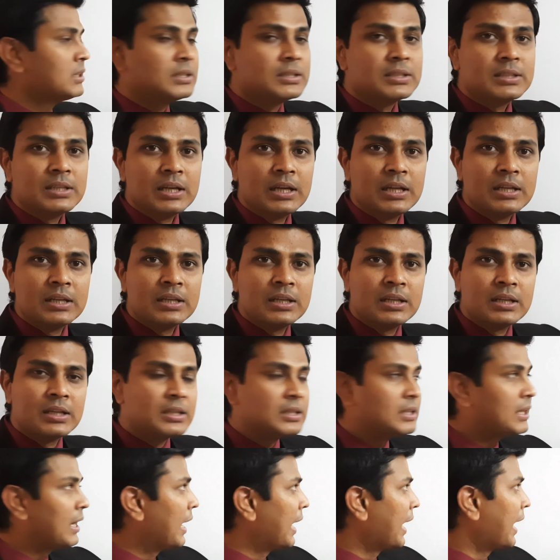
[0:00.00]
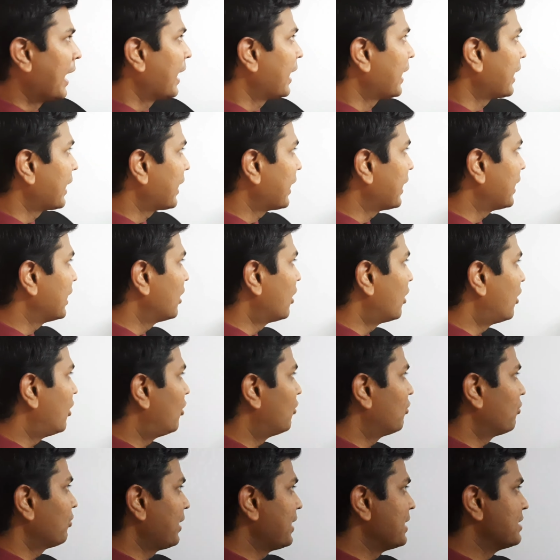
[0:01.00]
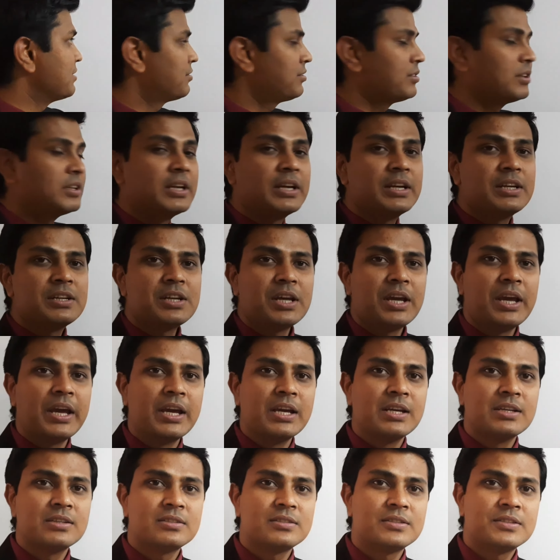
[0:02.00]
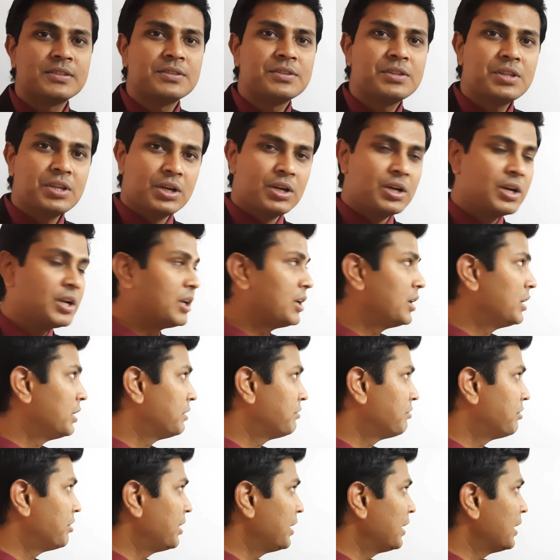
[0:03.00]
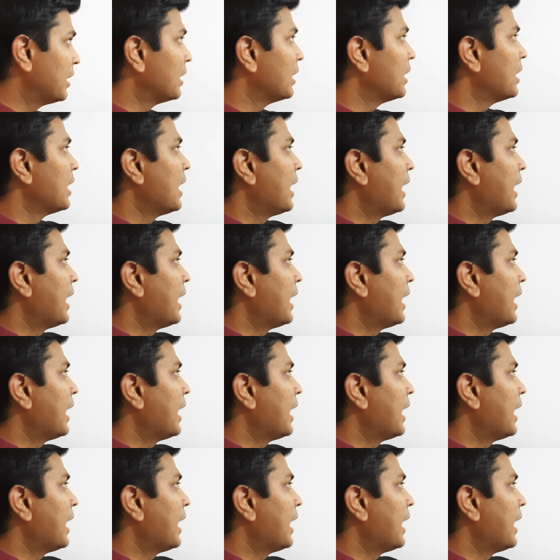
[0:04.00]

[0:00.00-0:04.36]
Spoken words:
then the angle of incident is 30 degree